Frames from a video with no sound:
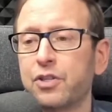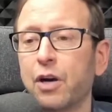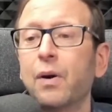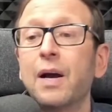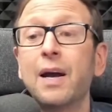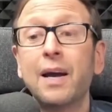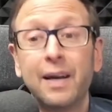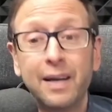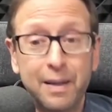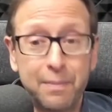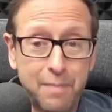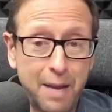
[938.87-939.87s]
Joe,
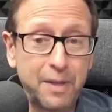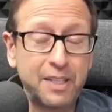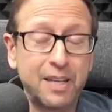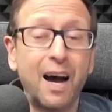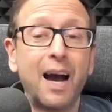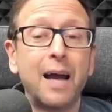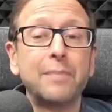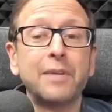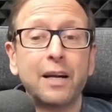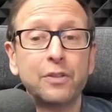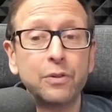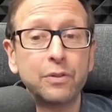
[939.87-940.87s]
it may be time
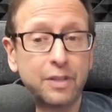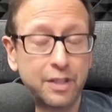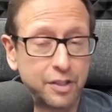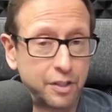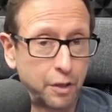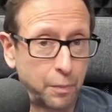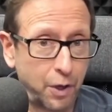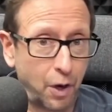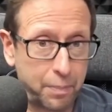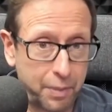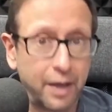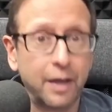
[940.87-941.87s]
that I do consider
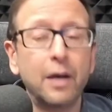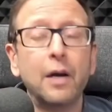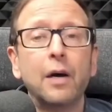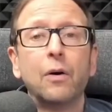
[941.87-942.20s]
PRP